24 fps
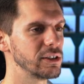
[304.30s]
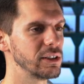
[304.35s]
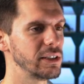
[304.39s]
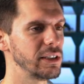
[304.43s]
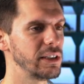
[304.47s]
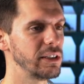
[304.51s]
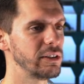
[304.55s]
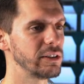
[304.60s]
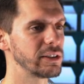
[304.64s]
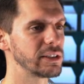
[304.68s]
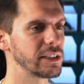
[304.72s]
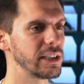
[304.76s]

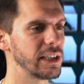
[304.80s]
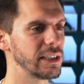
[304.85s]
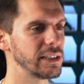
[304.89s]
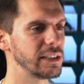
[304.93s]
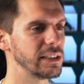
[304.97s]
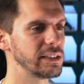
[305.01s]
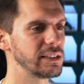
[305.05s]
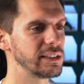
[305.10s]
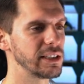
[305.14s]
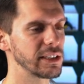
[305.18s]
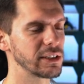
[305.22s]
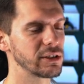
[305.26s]
here, select
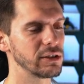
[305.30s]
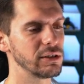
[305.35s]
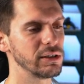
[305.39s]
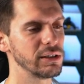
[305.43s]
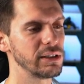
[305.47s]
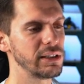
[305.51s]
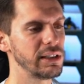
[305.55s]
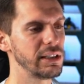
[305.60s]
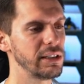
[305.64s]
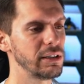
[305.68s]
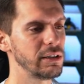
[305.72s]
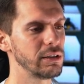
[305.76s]
this section
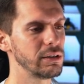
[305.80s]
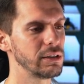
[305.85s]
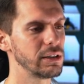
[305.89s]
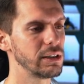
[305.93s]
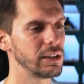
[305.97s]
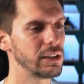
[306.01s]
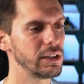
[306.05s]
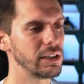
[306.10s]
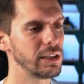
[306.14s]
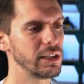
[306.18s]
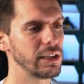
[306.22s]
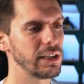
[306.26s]
here,
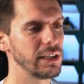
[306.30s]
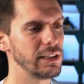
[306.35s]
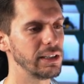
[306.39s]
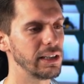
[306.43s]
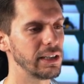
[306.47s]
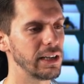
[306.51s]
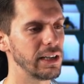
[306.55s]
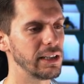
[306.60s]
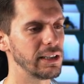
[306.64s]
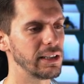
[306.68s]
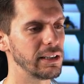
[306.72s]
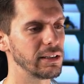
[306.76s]
and
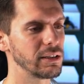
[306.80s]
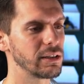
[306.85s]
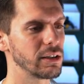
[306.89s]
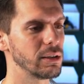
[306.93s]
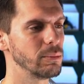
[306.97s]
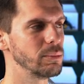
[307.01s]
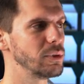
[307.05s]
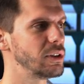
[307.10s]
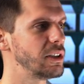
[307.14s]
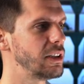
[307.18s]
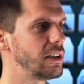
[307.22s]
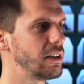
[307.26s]
then I can
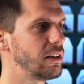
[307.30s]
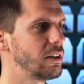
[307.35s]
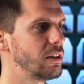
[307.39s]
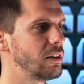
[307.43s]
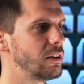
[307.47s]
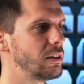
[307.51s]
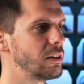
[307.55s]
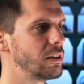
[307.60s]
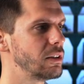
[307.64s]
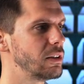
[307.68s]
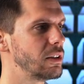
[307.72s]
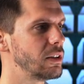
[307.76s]
come
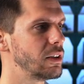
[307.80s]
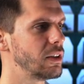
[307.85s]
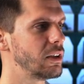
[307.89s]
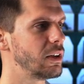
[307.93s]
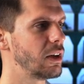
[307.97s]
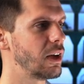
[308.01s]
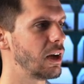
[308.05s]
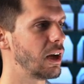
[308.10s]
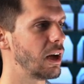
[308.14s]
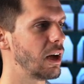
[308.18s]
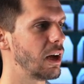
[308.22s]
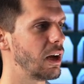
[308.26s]
here,
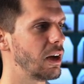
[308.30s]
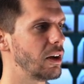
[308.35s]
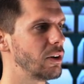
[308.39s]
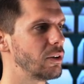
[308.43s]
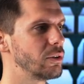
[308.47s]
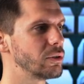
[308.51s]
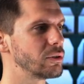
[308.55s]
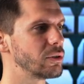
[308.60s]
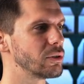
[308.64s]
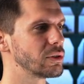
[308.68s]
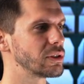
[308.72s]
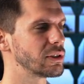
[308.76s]
uh,
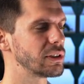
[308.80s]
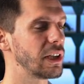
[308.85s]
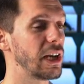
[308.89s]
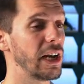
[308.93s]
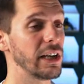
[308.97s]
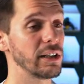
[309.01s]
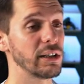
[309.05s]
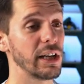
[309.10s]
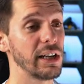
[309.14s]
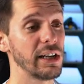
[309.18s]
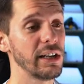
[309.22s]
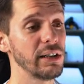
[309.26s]
auto
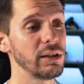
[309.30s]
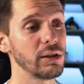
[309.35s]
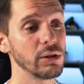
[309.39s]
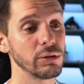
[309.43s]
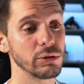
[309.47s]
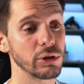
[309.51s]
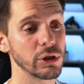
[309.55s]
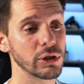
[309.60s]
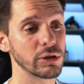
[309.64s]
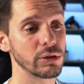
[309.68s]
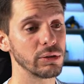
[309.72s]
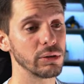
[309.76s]
select. I can go
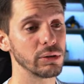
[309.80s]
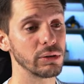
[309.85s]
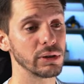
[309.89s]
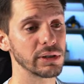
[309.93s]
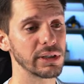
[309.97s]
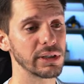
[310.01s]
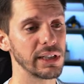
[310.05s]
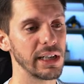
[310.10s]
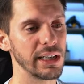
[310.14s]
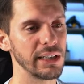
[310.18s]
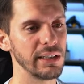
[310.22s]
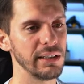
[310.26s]
just to auto
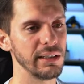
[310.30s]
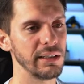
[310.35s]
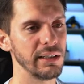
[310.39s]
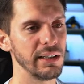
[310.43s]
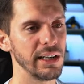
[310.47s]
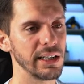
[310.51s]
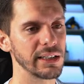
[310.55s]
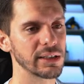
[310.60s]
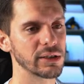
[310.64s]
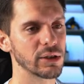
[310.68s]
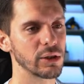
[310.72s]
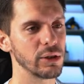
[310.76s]
select
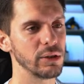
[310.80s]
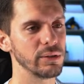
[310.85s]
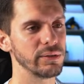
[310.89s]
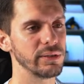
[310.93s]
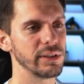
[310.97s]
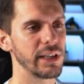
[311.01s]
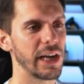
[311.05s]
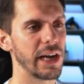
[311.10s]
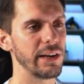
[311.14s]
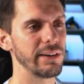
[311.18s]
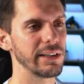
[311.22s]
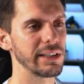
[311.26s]
next curve
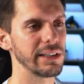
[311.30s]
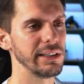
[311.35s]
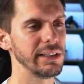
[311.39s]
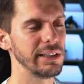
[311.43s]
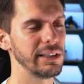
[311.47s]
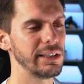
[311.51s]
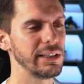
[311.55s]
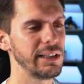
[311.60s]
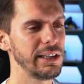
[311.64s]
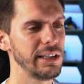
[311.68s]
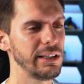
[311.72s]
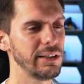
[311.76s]
directly
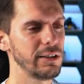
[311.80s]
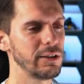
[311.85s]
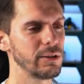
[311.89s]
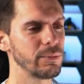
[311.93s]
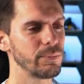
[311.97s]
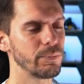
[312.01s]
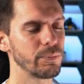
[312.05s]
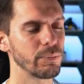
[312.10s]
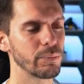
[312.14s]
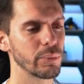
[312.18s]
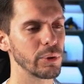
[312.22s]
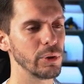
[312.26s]
here,
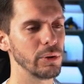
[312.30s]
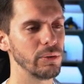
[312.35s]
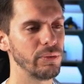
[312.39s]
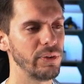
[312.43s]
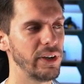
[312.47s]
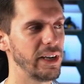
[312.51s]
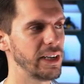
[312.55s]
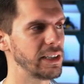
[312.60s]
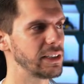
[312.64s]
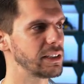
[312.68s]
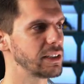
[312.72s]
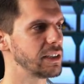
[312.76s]

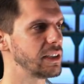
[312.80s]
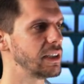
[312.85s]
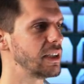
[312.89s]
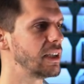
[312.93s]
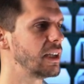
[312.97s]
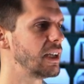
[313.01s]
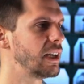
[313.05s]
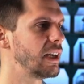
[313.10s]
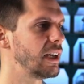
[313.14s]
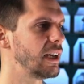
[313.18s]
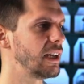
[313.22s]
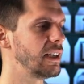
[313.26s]
perfect.
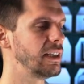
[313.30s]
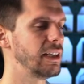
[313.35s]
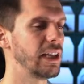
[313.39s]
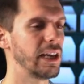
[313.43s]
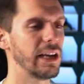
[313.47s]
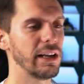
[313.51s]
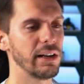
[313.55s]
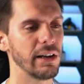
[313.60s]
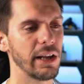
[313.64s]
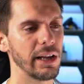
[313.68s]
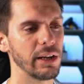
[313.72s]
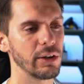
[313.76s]
And
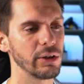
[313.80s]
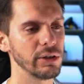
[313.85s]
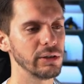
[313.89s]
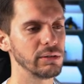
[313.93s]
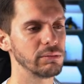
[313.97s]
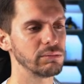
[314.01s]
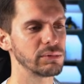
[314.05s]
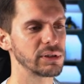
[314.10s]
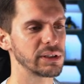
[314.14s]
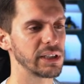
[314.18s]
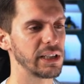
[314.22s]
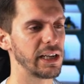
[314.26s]
then I could
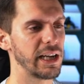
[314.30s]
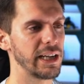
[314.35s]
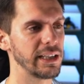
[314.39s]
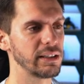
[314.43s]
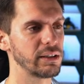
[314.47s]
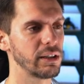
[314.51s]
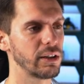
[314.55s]
select